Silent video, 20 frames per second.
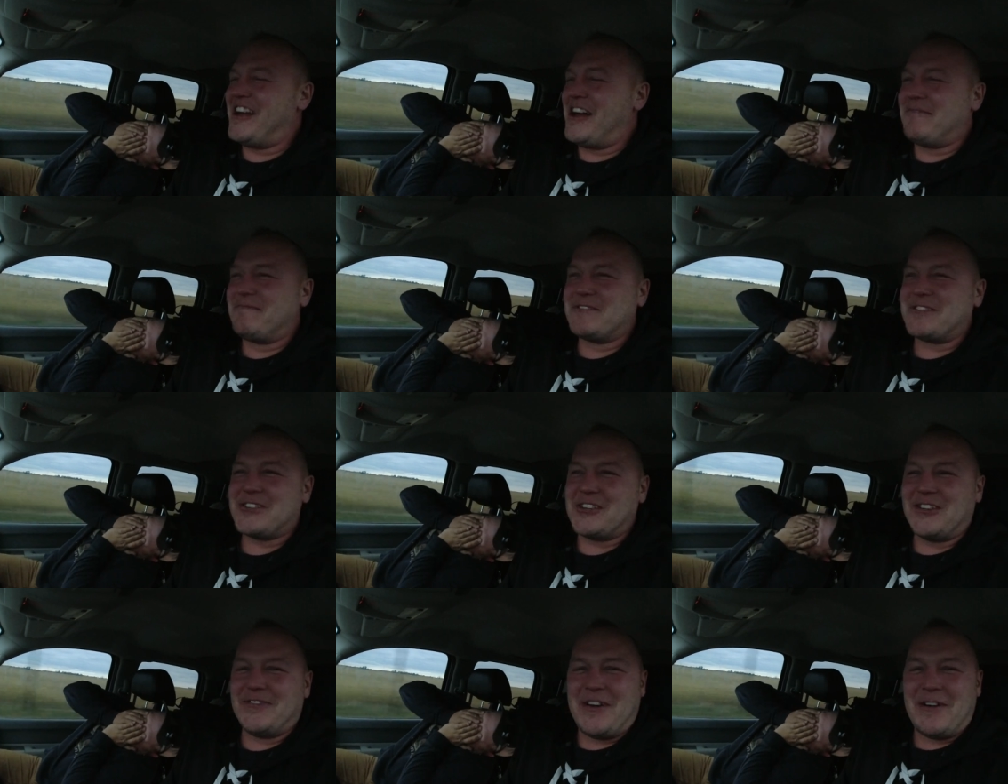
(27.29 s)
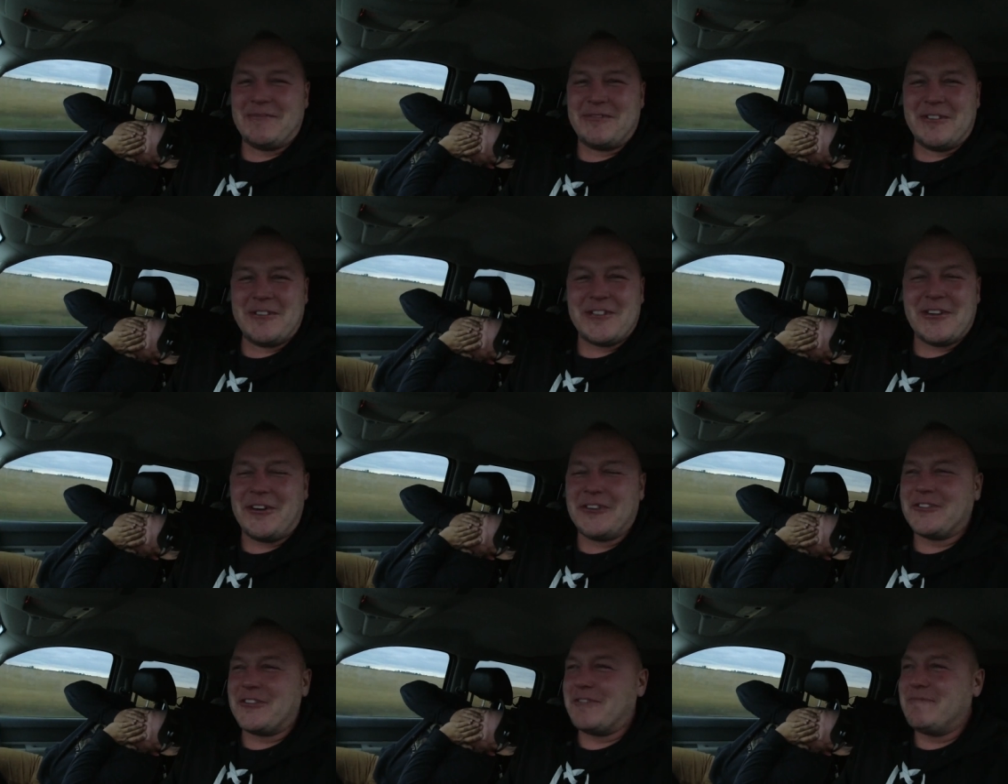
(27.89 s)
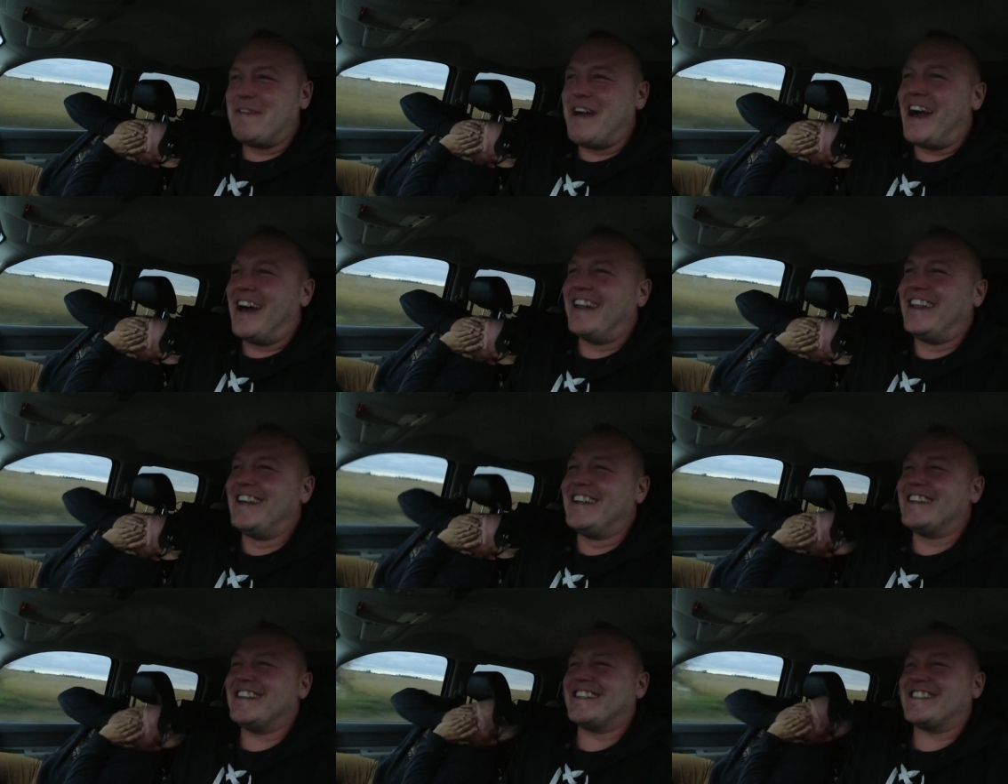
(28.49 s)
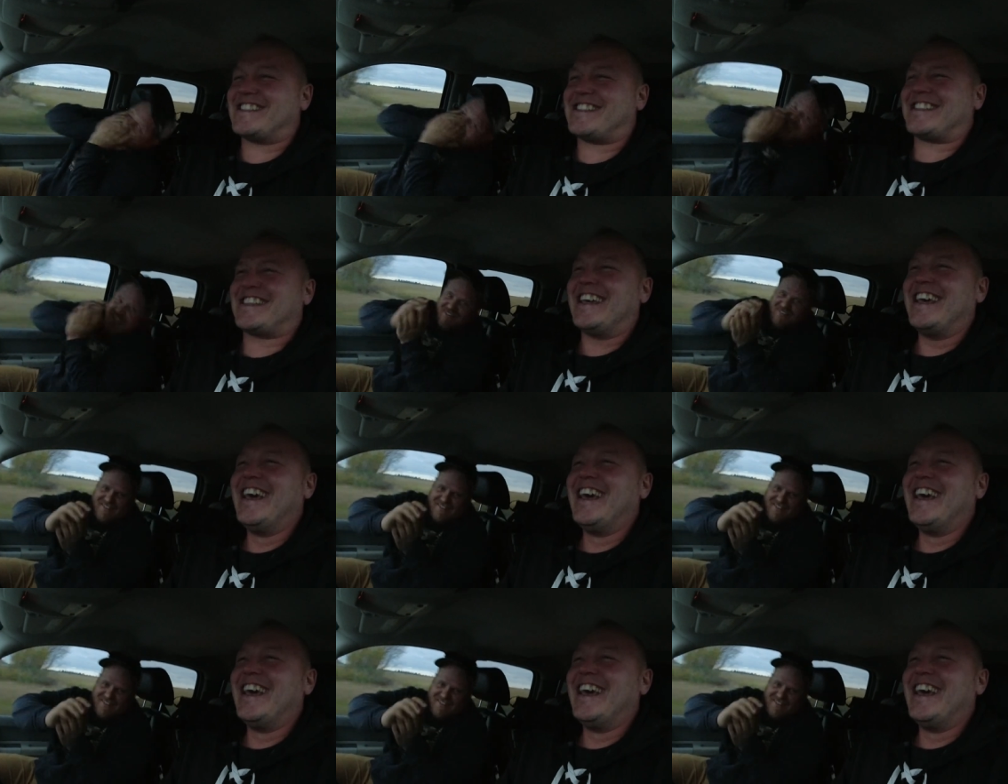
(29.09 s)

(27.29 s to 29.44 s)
episode of Up North Outdoor Madness.